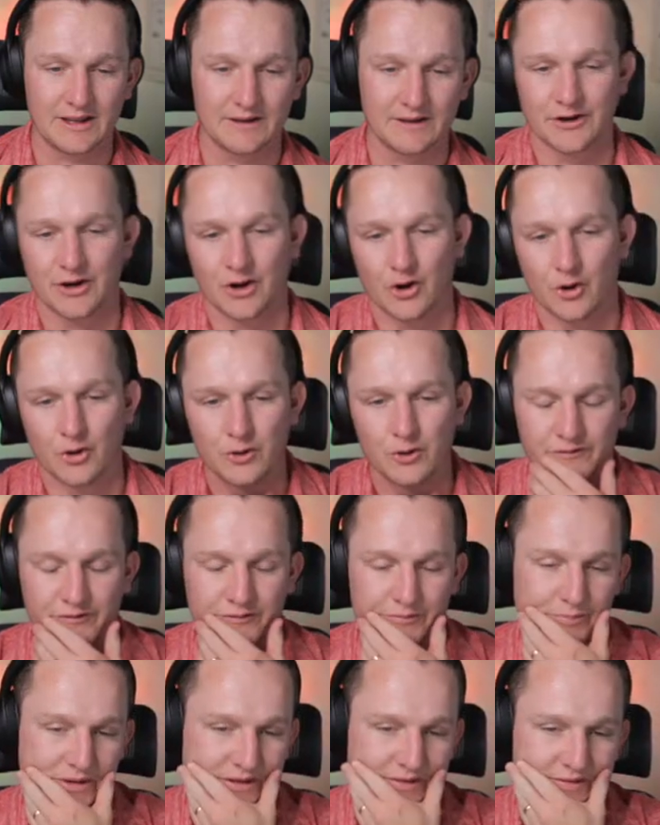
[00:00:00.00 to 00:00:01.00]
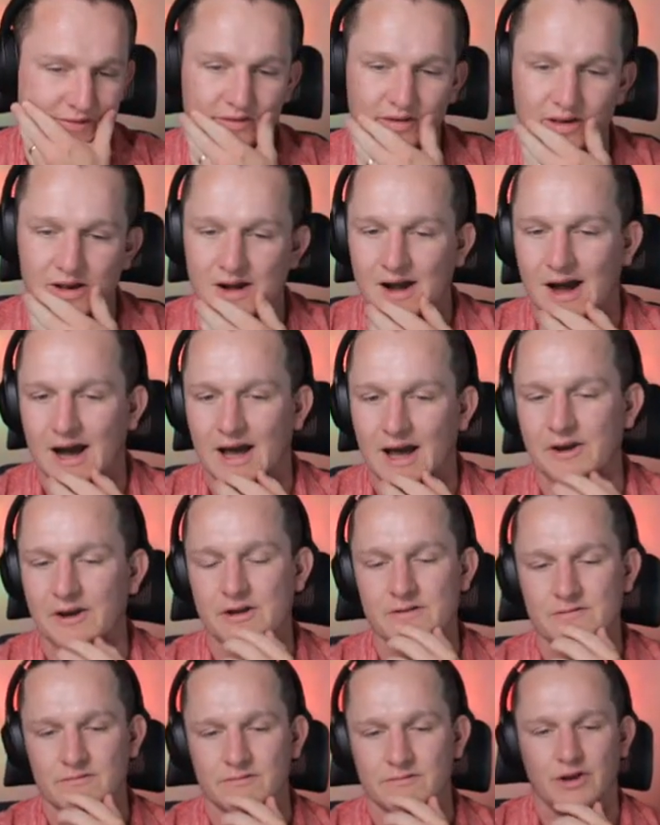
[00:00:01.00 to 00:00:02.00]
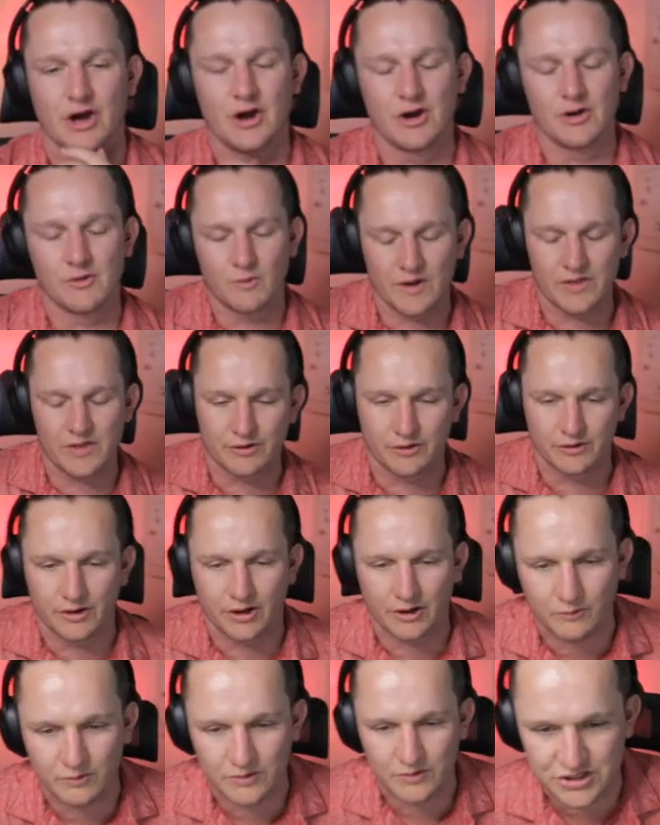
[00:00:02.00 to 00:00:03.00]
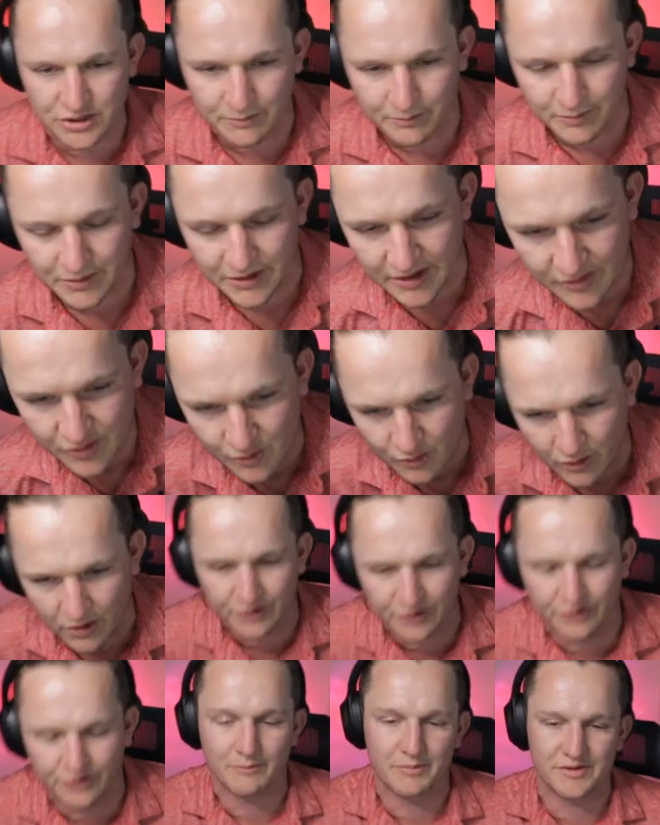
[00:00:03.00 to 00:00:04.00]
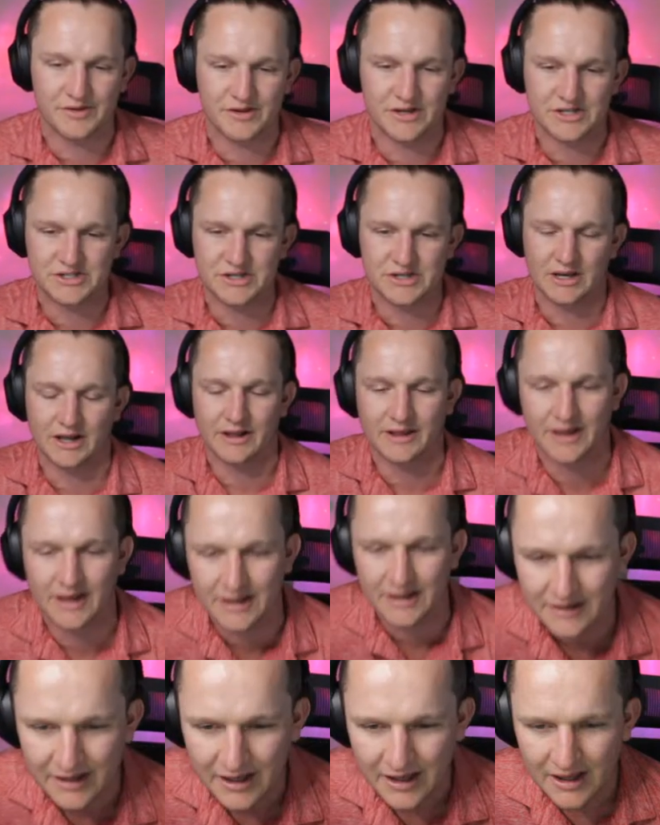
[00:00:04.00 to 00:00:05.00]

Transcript: it a hoof, but uh, I don't know whether or not we should be squandering possession like that.